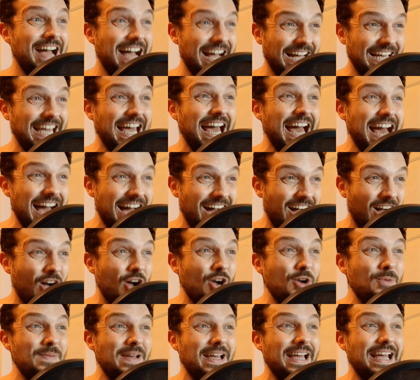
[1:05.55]
A care
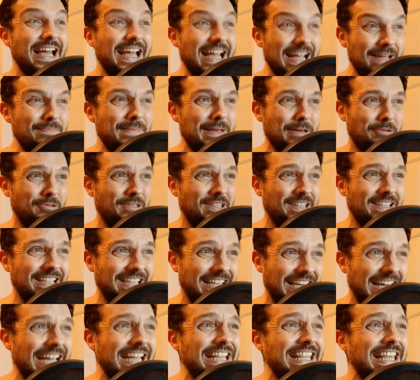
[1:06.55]
home in
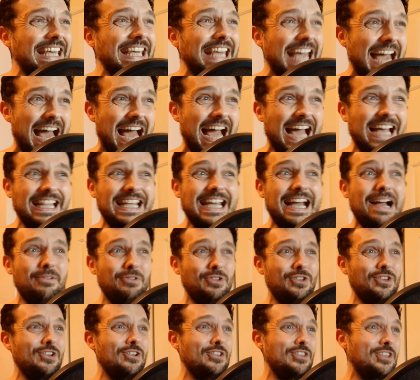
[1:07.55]
Milton Keynes. Yeah, in the
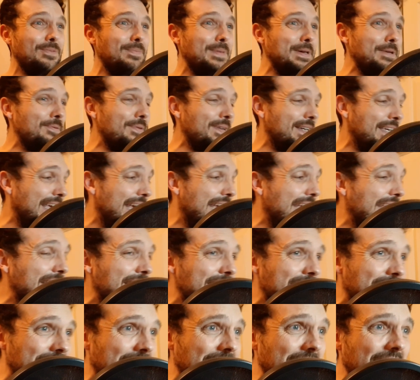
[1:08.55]
outskirts of Milton
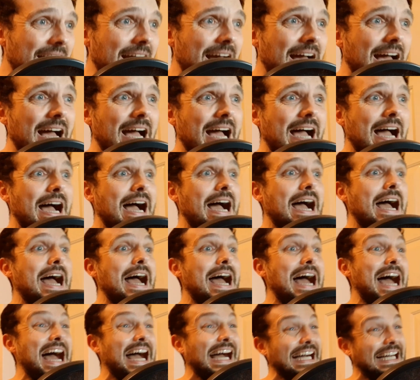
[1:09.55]
Keynes.
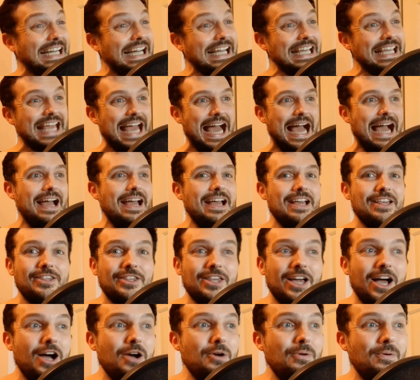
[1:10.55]
Yeah,
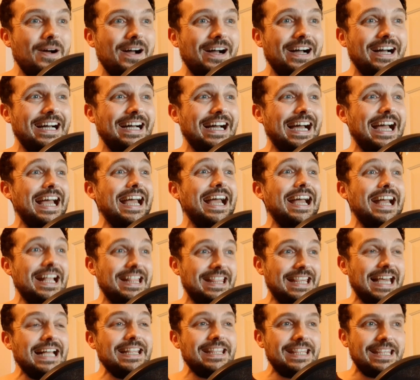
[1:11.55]
so
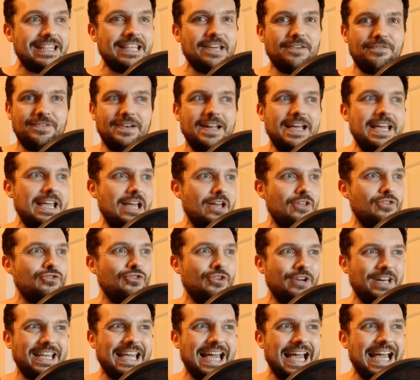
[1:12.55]
tentatively
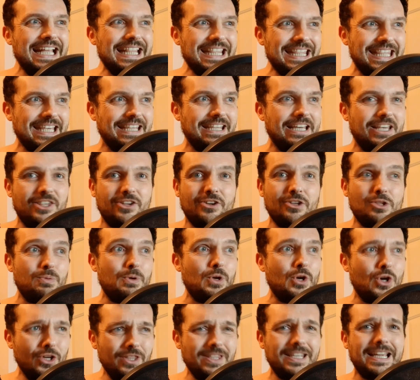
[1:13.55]
trying to get into this because
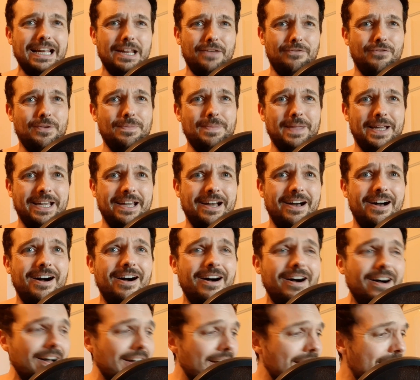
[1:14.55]
we couldn't get it from the
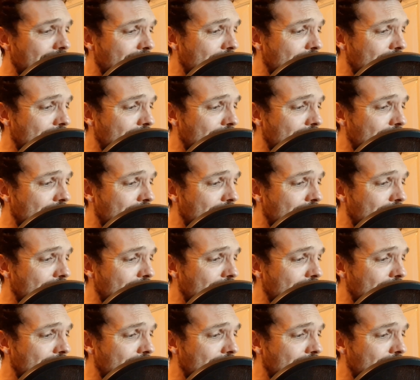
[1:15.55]
car.